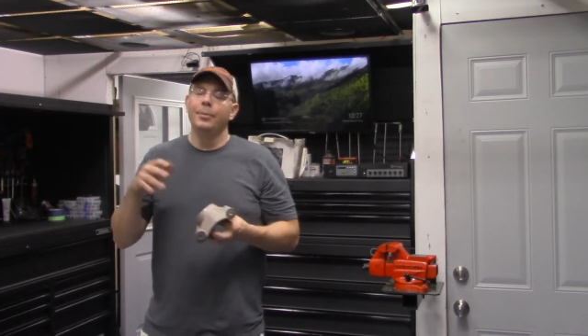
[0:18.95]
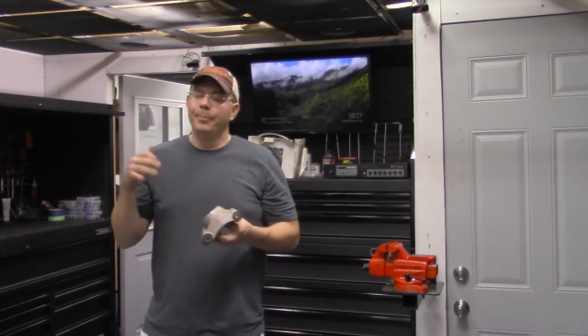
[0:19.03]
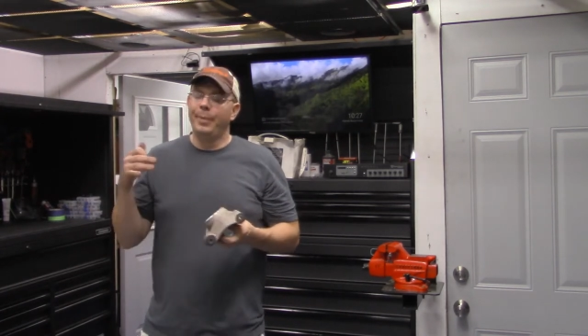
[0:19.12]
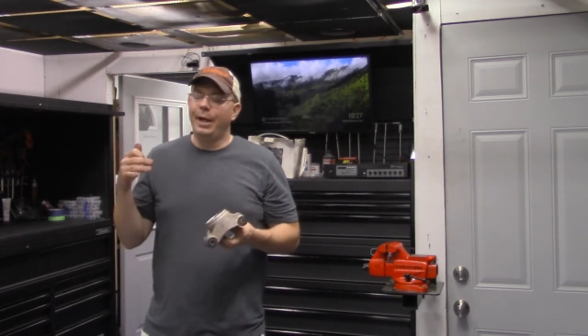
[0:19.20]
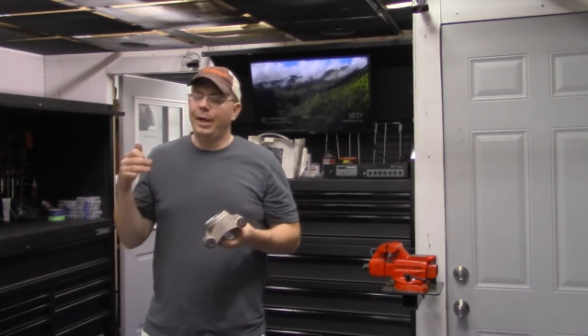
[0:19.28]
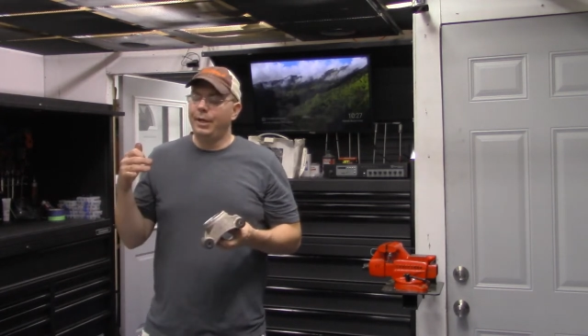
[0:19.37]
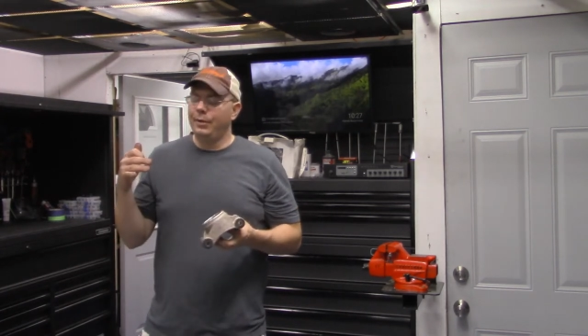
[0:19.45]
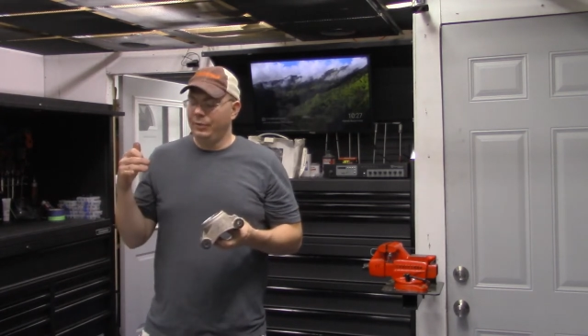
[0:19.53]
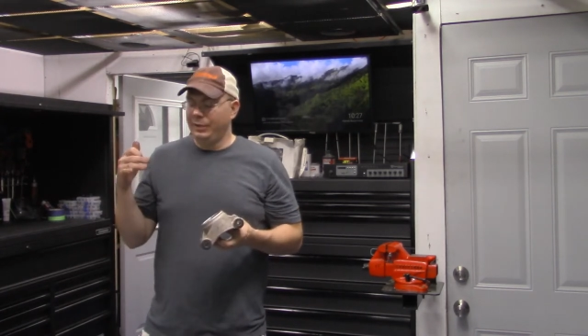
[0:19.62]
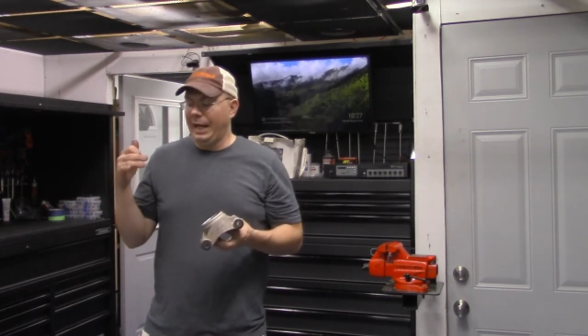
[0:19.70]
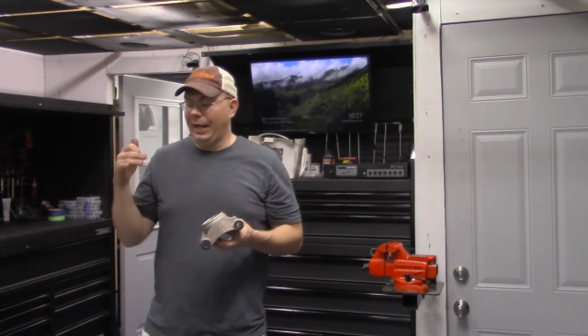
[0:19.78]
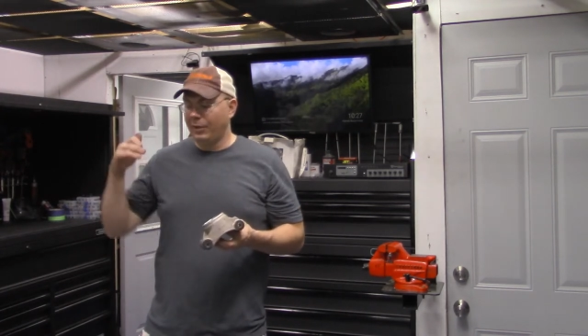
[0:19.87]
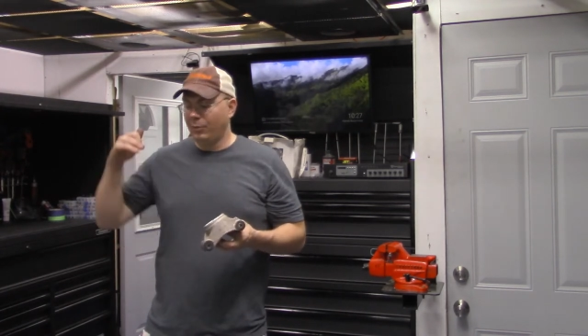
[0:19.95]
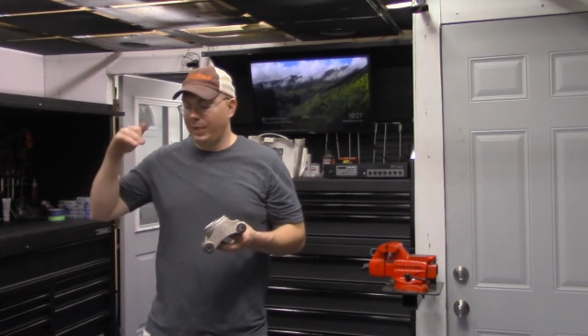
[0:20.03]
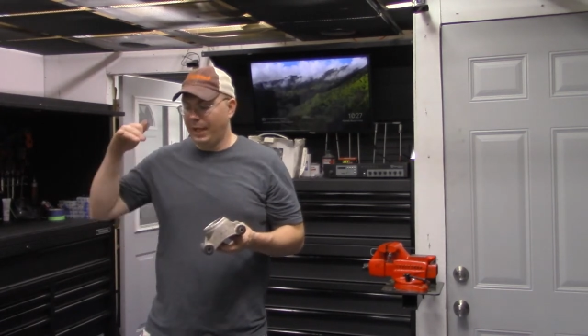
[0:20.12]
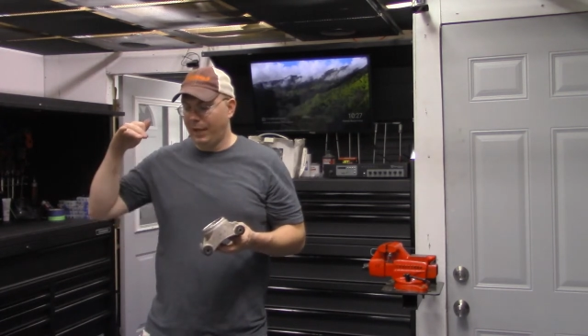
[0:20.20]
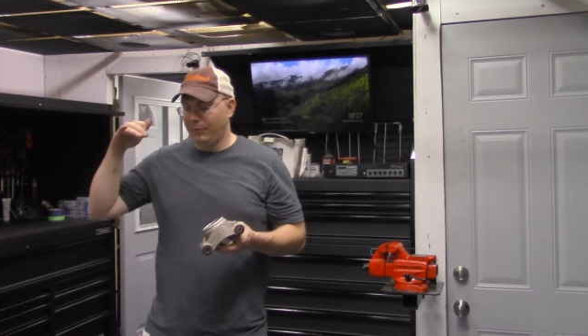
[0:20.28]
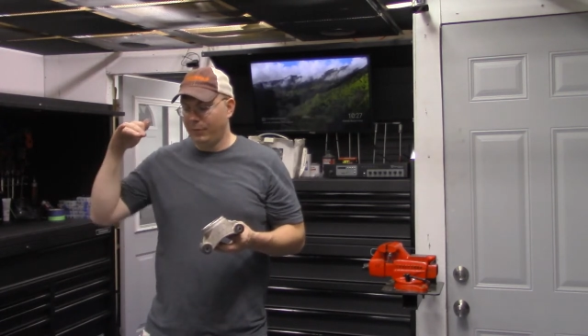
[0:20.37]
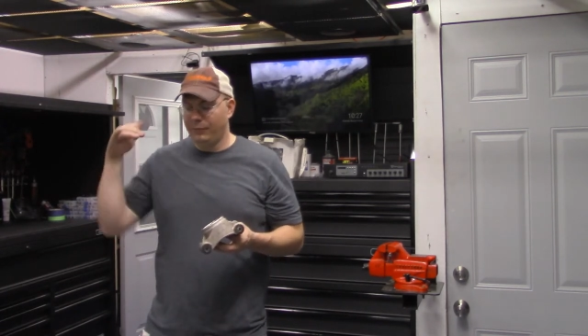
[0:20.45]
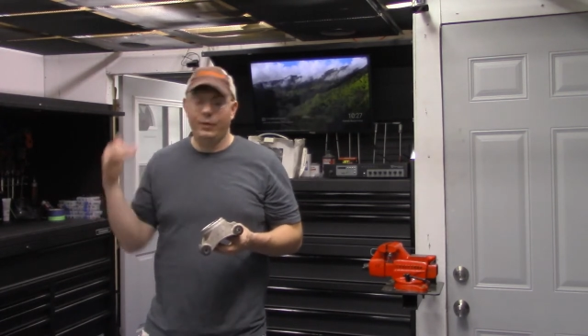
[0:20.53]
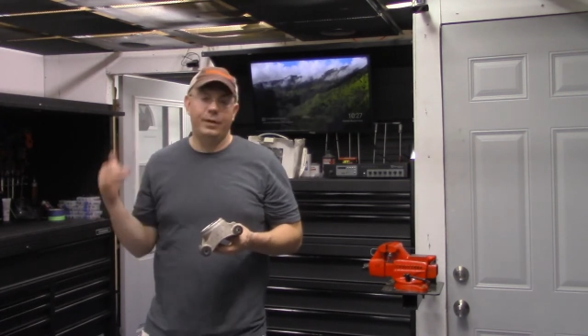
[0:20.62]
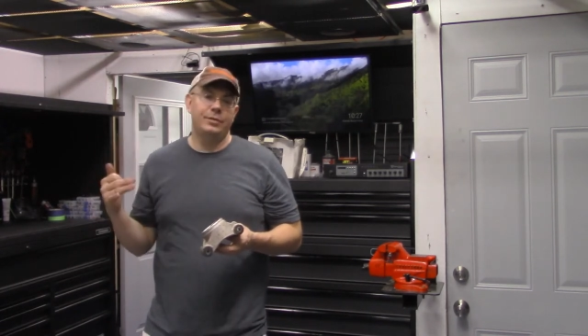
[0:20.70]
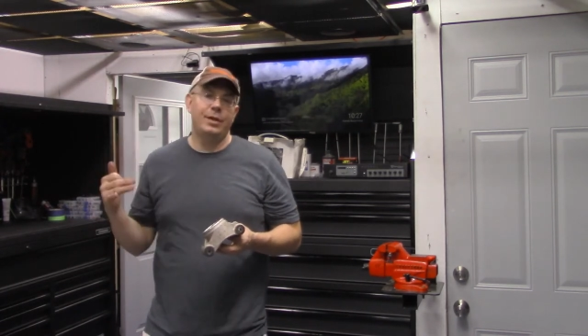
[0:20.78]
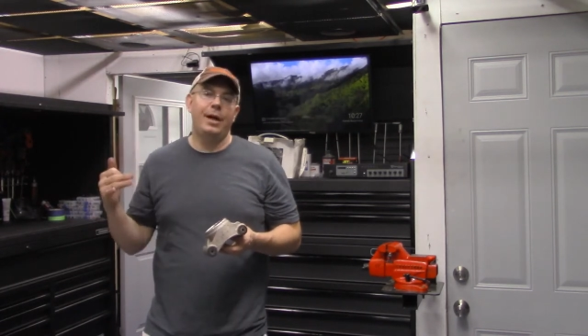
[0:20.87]
But now that we have the
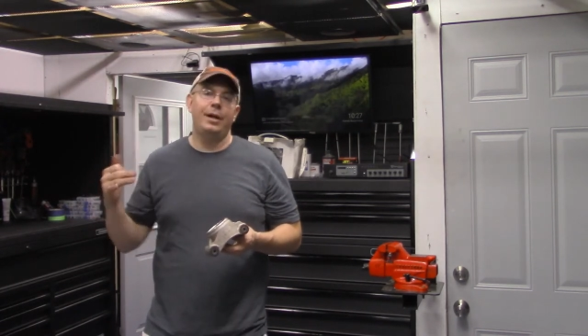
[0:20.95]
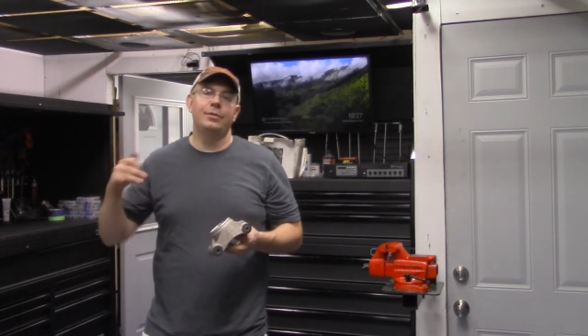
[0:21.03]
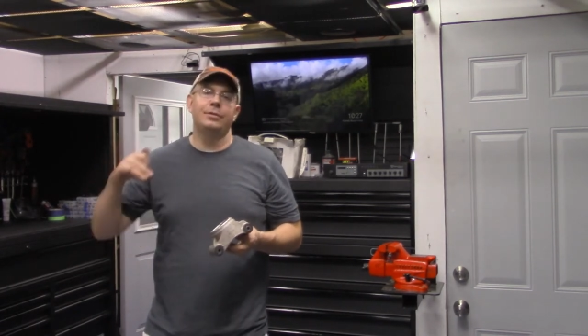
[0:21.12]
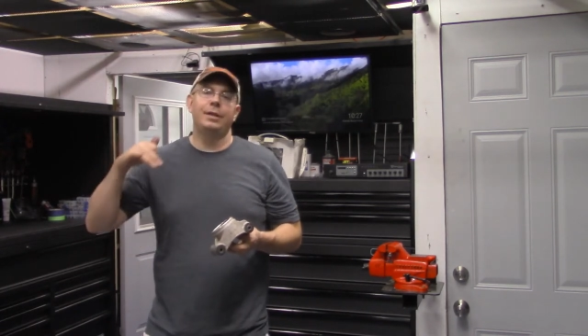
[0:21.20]
front tires